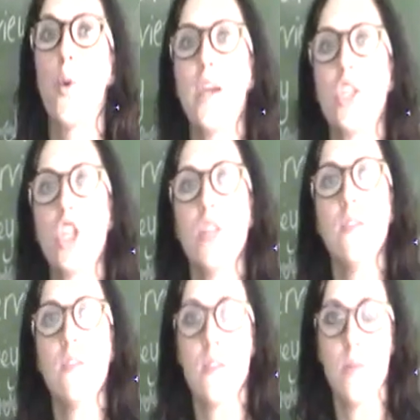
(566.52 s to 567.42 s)

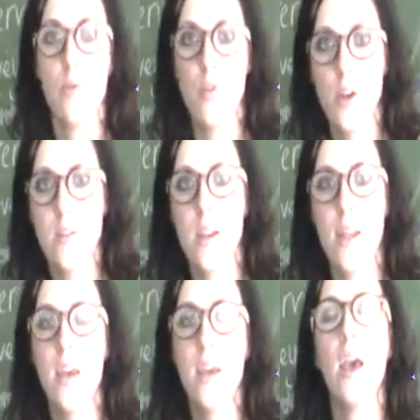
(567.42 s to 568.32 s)
questions,
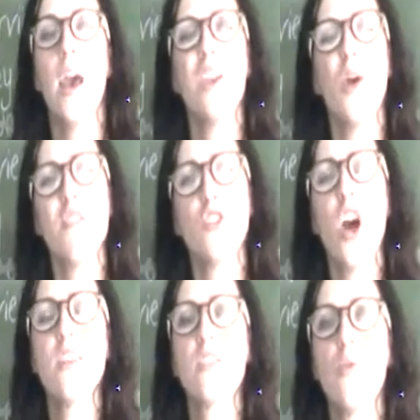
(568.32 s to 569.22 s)
firstly. You have to
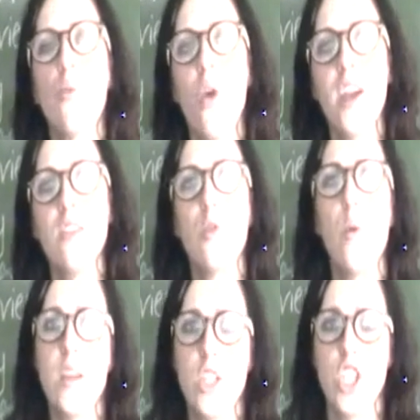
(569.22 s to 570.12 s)
ask the right
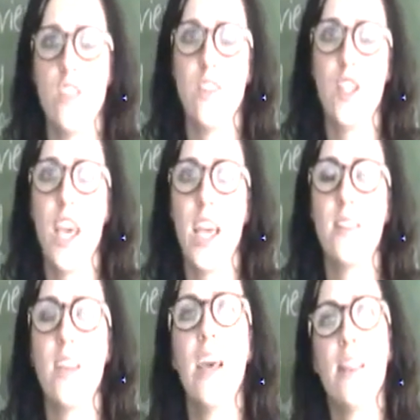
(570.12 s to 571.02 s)
questions to
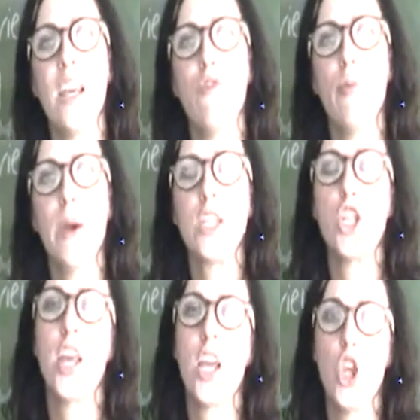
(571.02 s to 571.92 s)
get the
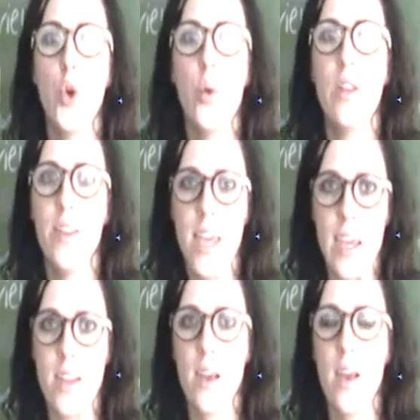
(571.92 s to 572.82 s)
information that you will
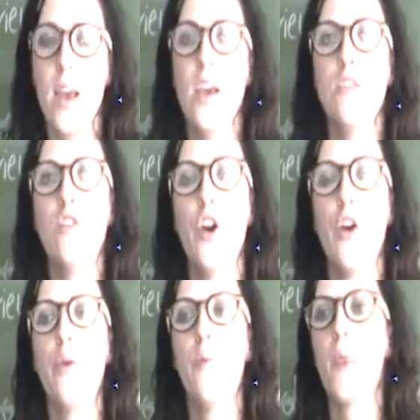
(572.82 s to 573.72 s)
need.
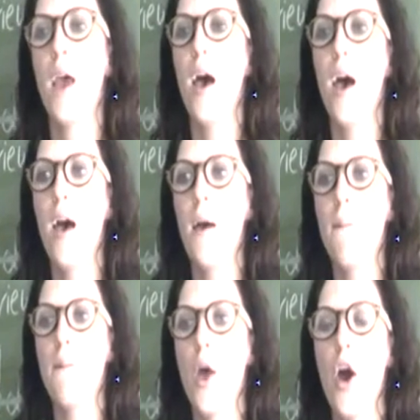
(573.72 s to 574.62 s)
So,
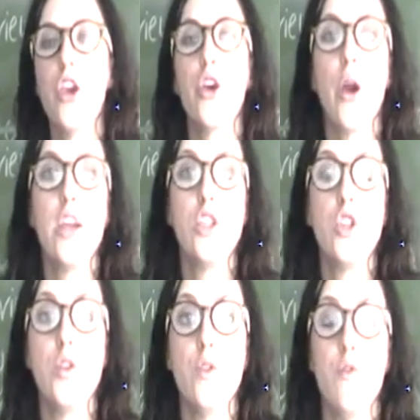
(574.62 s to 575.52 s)
are you going
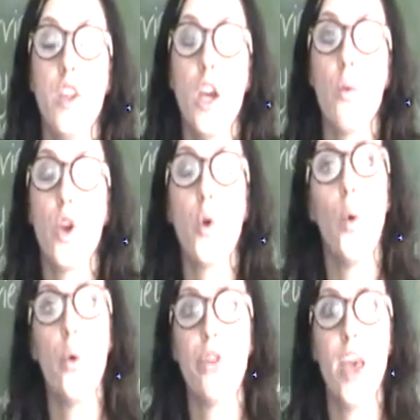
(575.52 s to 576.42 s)
to video
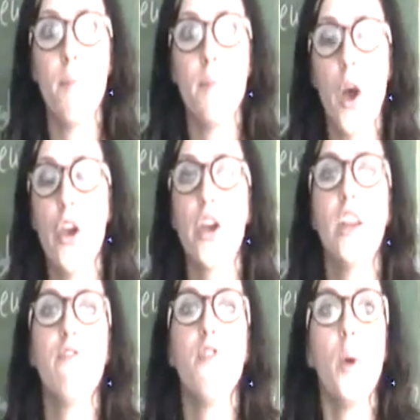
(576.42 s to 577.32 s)
record them? Are you
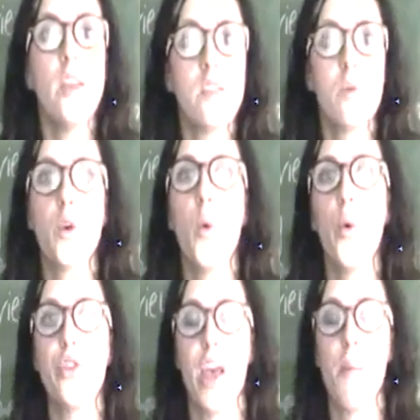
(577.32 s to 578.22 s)
going to voice
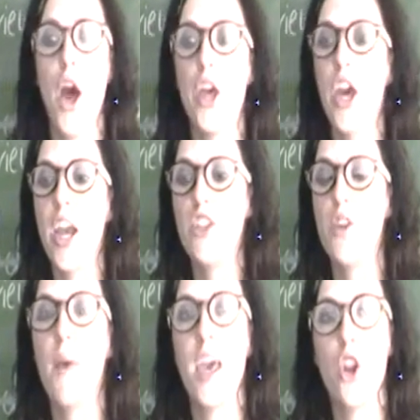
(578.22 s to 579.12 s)
record them? Are you going
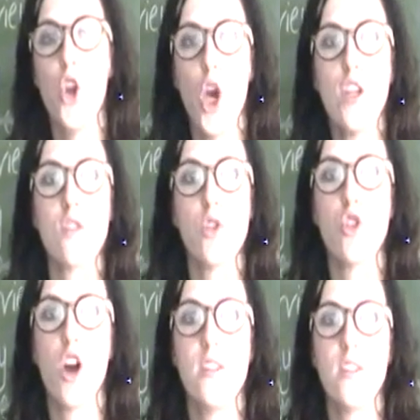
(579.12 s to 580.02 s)
to make notes or
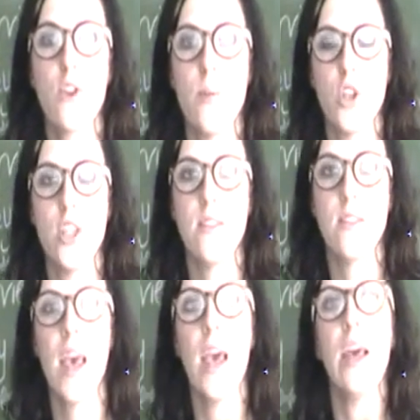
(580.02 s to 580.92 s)
transcriptions?